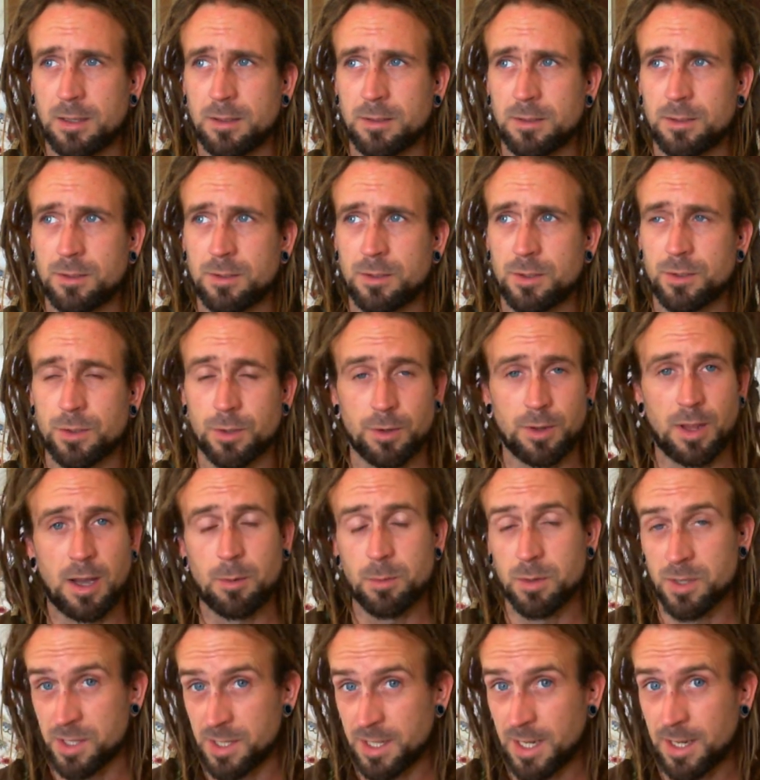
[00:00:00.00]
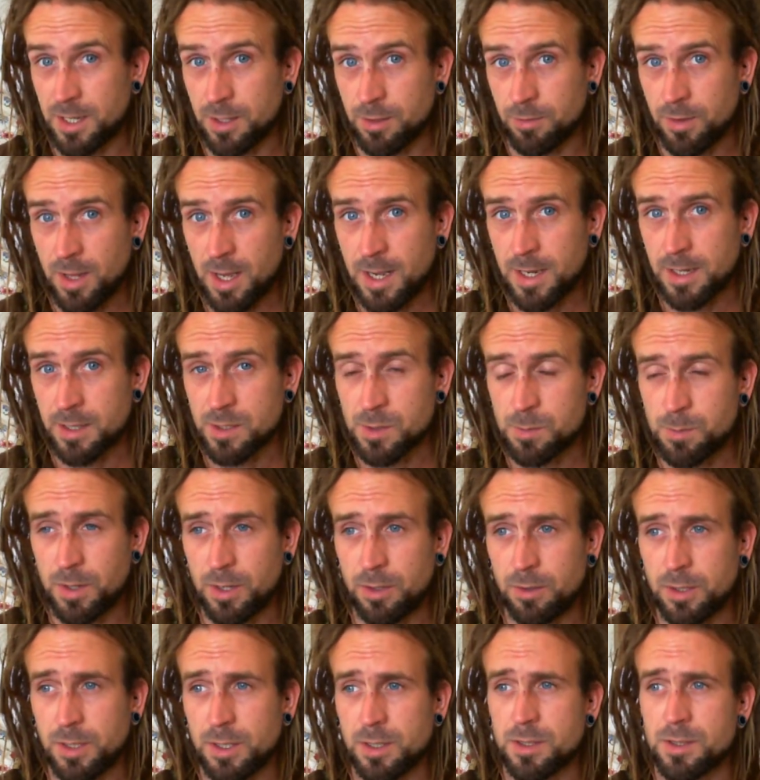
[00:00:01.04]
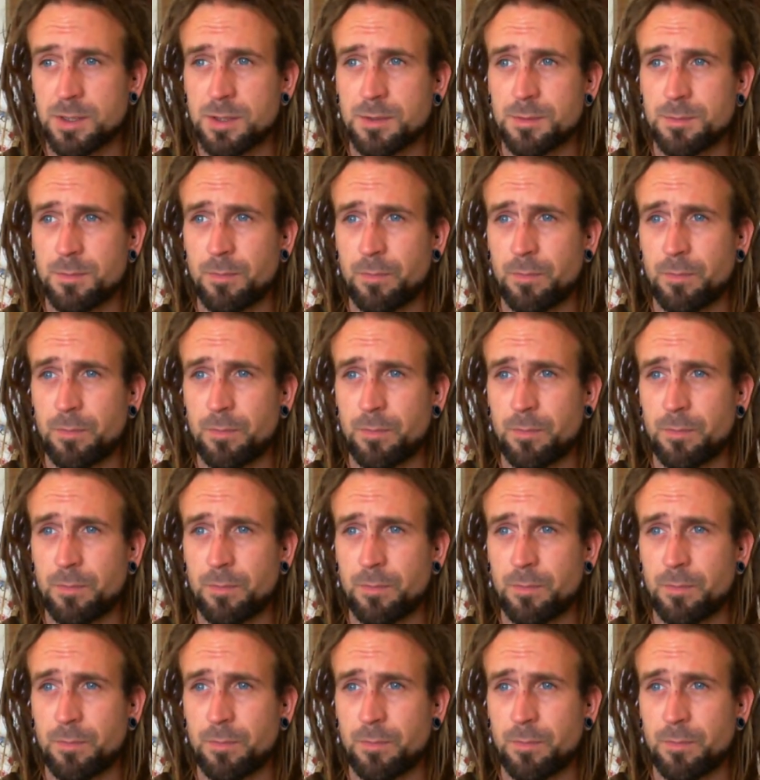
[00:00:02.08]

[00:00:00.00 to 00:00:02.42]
sort of that was the end of that experience.